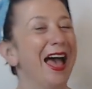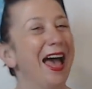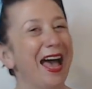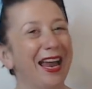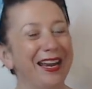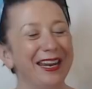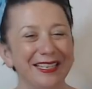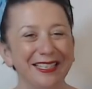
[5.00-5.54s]

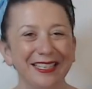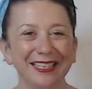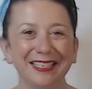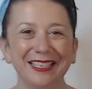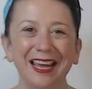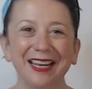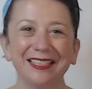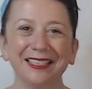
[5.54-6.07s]
And in
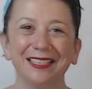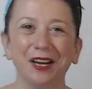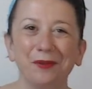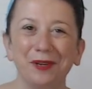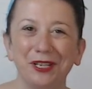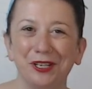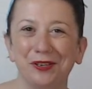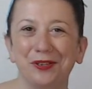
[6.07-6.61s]
today's
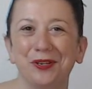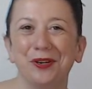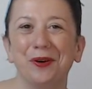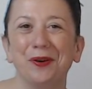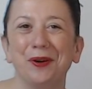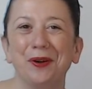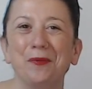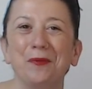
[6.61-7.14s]
sewing
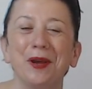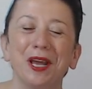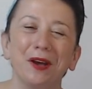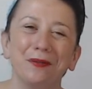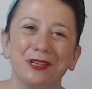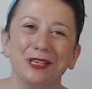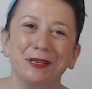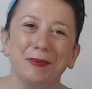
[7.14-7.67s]
tutorial, we're
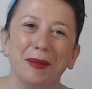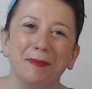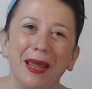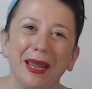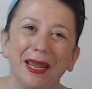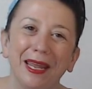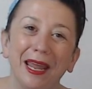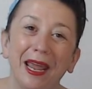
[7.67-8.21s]
going to be
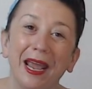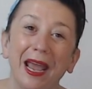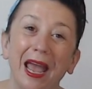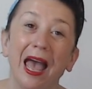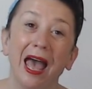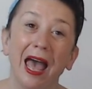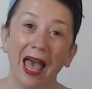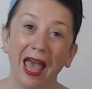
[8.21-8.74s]
making
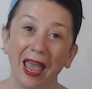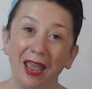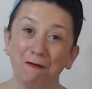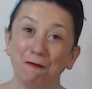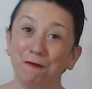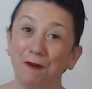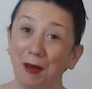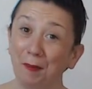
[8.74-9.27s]
a
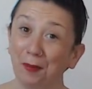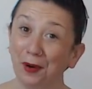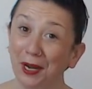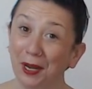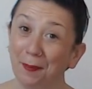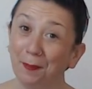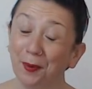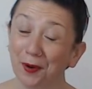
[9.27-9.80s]

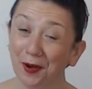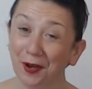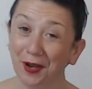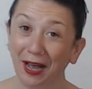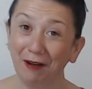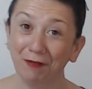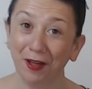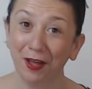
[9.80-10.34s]
fabric book
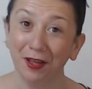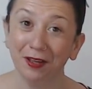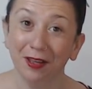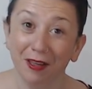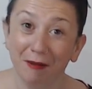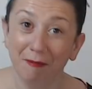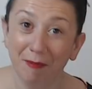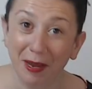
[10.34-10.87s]
cover
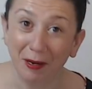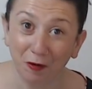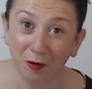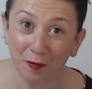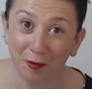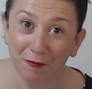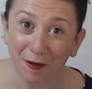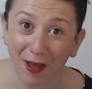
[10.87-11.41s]
made from
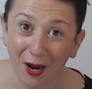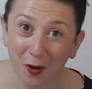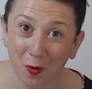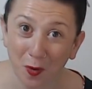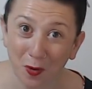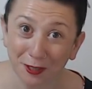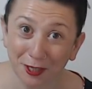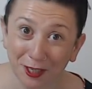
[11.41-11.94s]
a fat
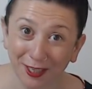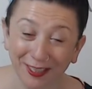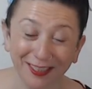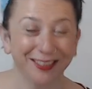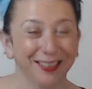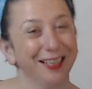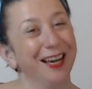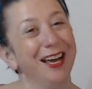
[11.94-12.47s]
quarter.
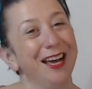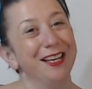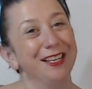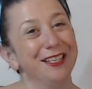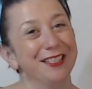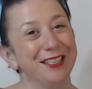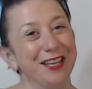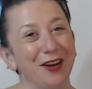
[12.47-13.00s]

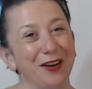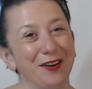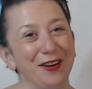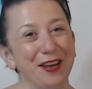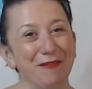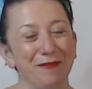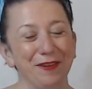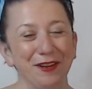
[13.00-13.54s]
So
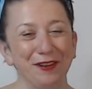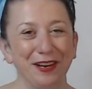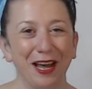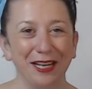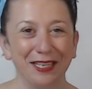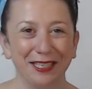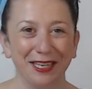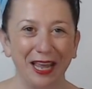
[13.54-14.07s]
if you'd
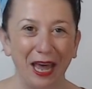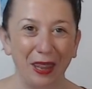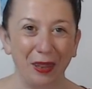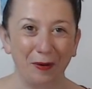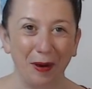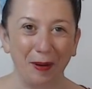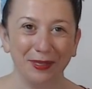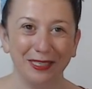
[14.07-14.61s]
like to
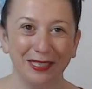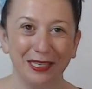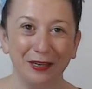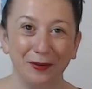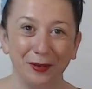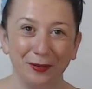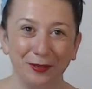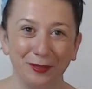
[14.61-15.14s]
gather up
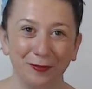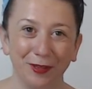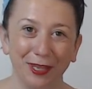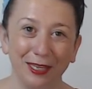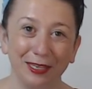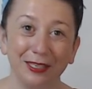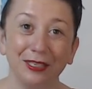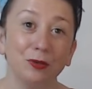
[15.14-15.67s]
materials for
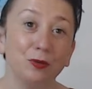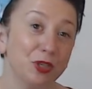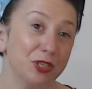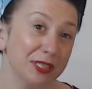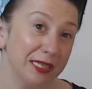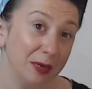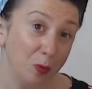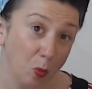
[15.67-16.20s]
this, you'll
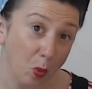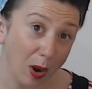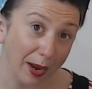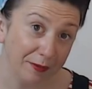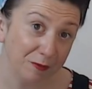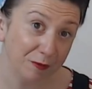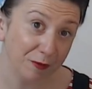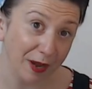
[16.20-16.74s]
just need
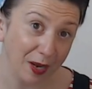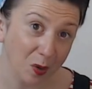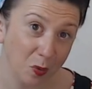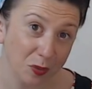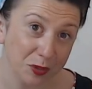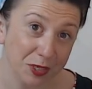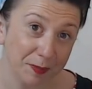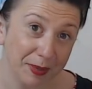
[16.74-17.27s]
one fat
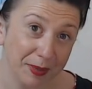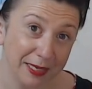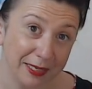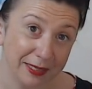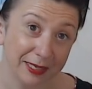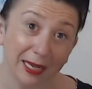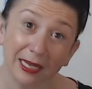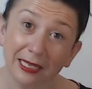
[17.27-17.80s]
quarter
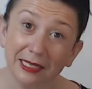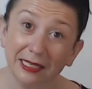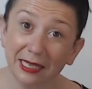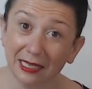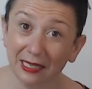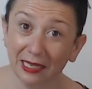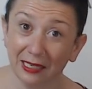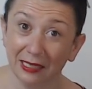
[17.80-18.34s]
piece,
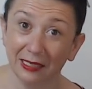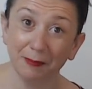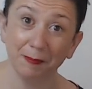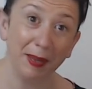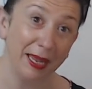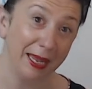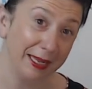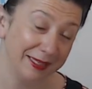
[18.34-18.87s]
scissors,
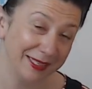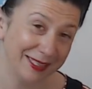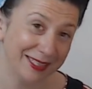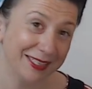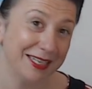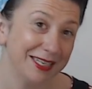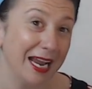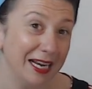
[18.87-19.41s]
pins,
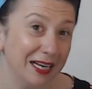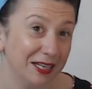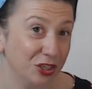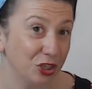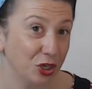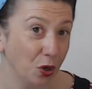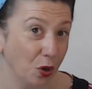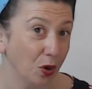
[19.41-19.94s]
tailor's
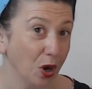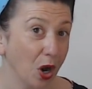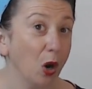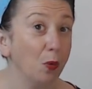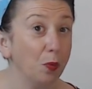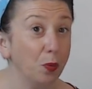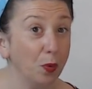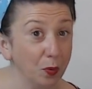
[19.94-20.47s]
chalk, a
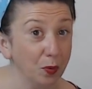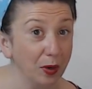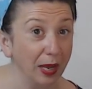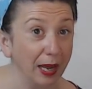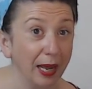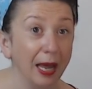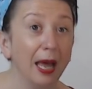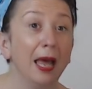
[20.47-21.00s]

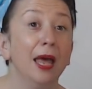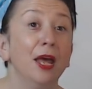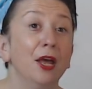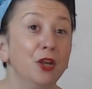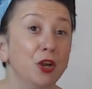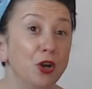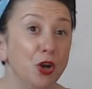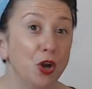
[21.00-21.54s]
ruler,
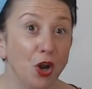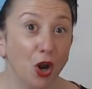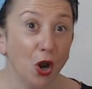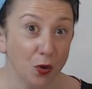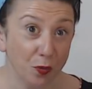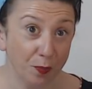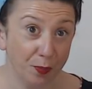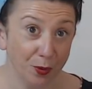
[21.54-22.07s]
your
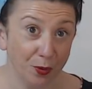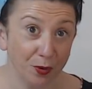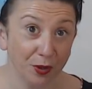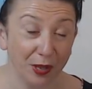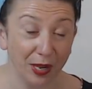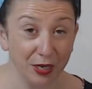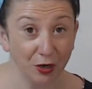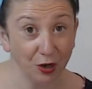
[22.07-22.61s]
notebook
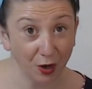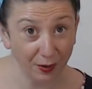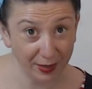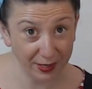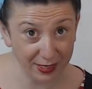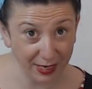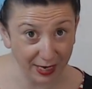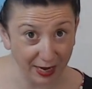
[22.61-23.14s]
that you're
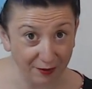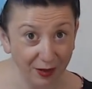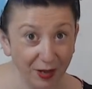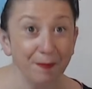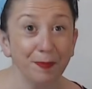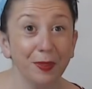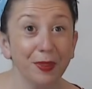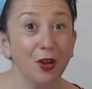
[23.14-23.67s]
going to
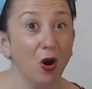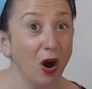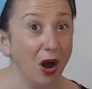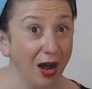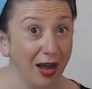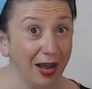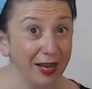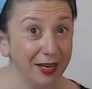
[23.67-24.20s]
cover, your
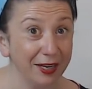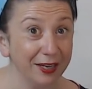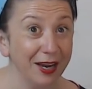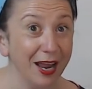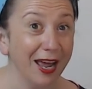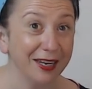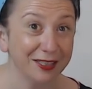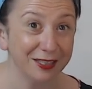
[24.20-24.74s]

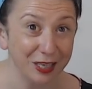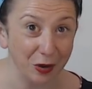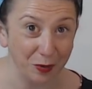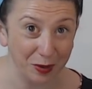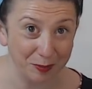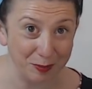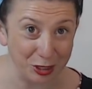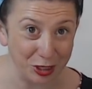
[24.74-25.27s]
iron and
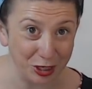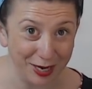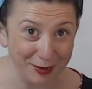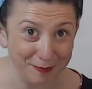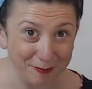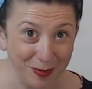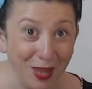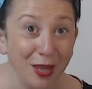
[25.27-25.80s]
sewing
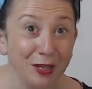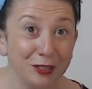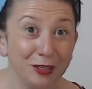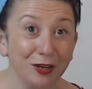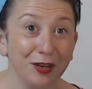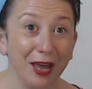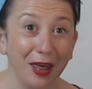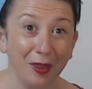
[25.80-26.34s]
machine.
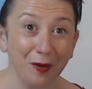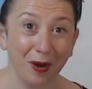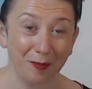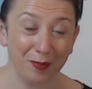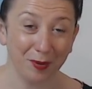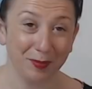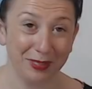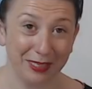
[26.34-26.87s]
So gather up
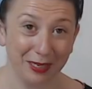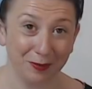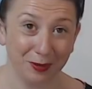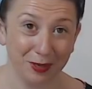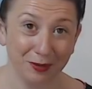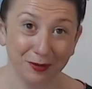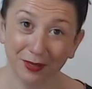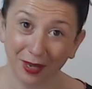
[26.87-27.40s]
your
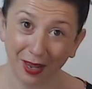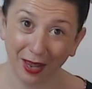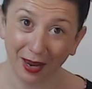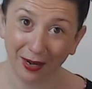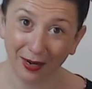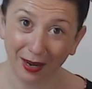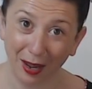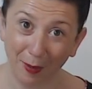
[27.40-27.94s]
materials
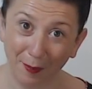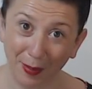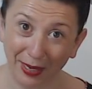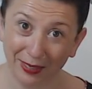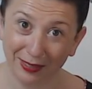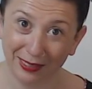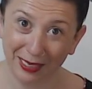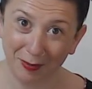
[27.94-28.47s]
and come back
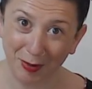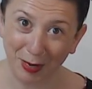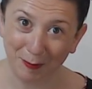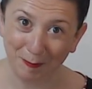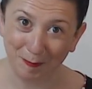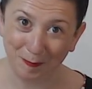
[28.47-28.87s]
and see me.